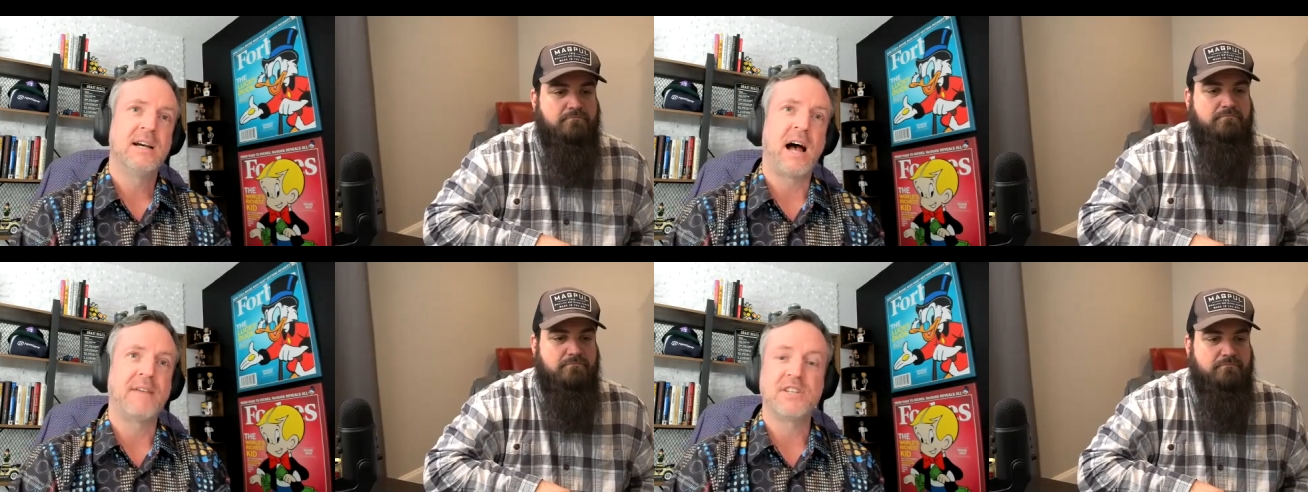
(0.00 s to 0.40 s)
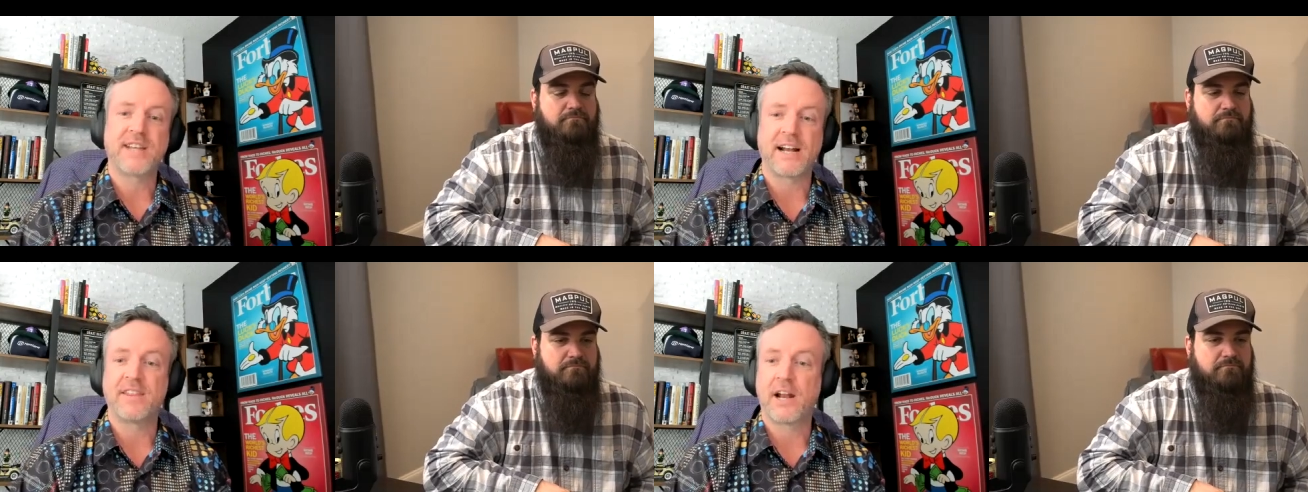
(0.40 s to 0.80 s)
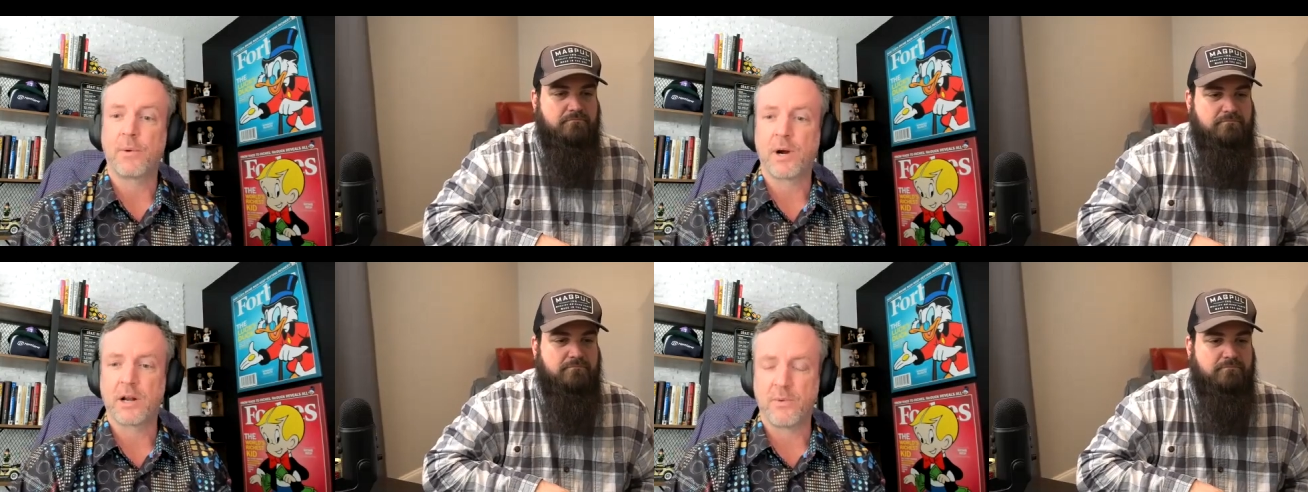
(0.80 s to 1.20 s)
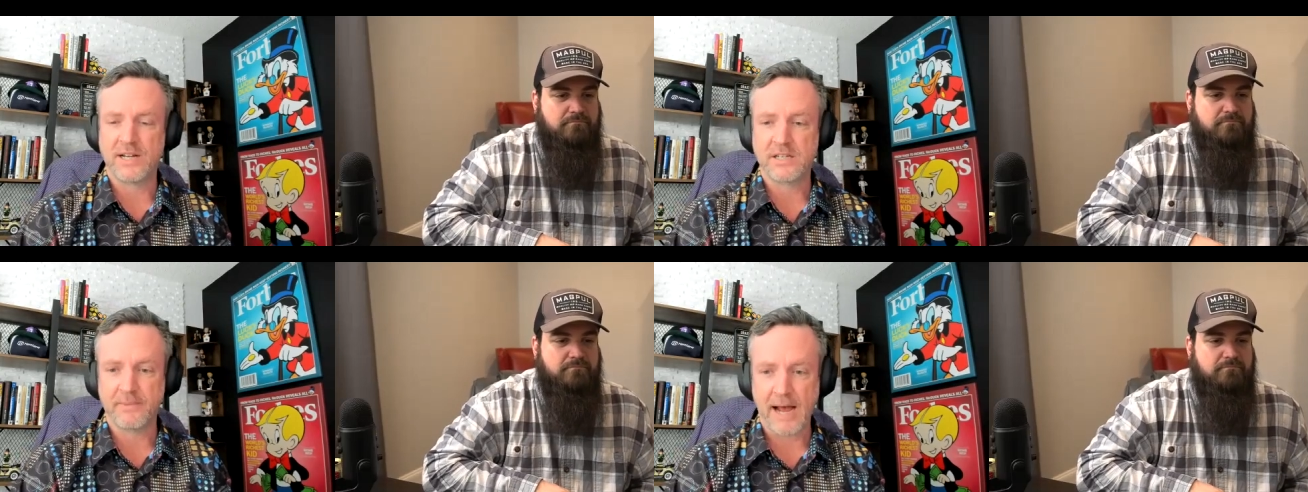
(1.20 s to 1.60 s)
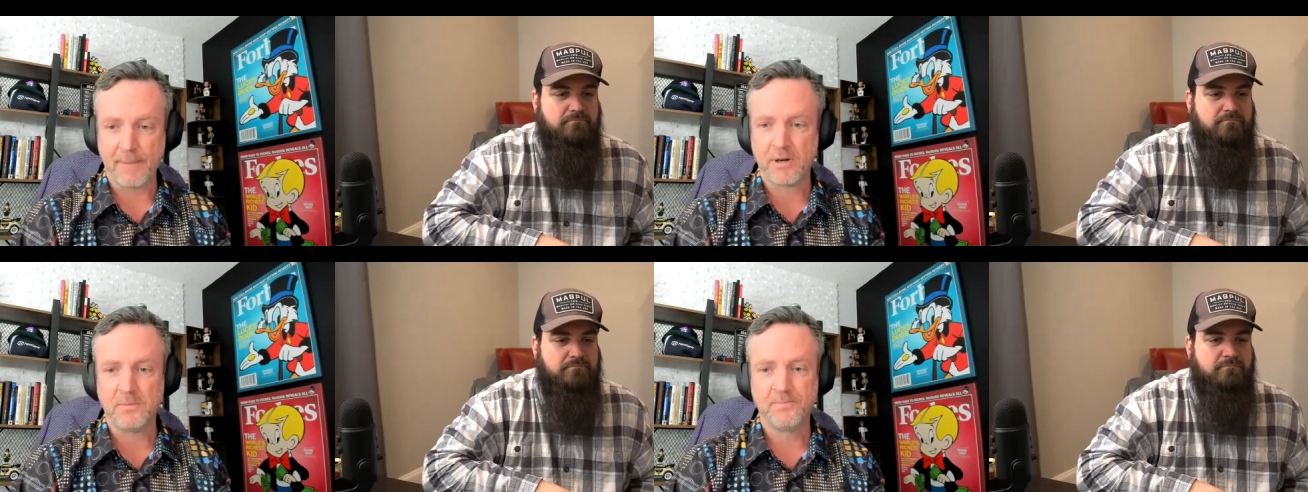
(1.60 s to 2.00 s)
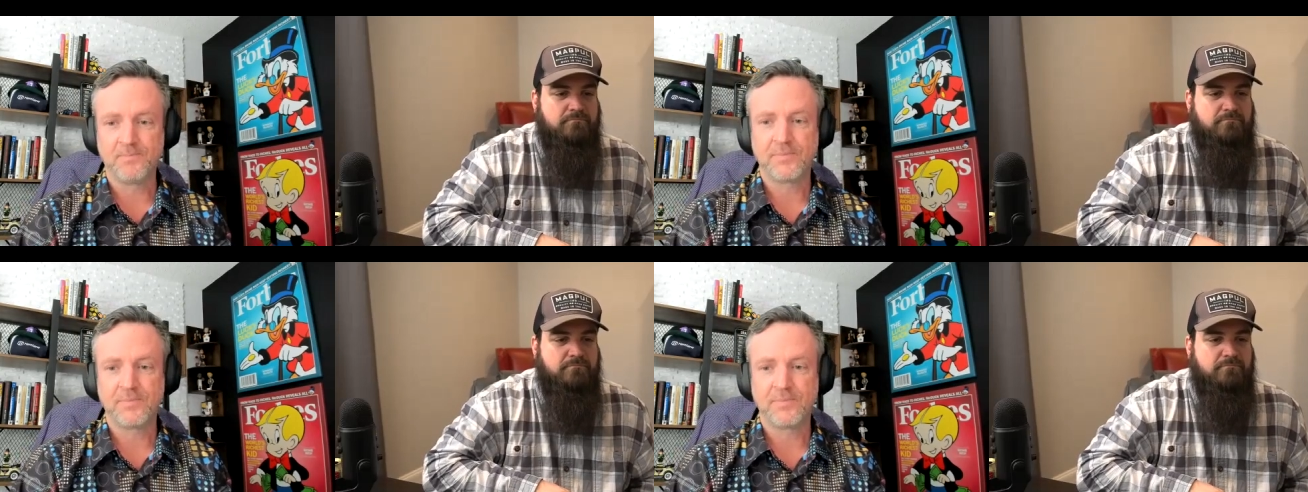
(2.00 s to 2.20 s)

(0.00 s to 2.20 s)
Speaker 1: I decided that I wanted to raise some capital.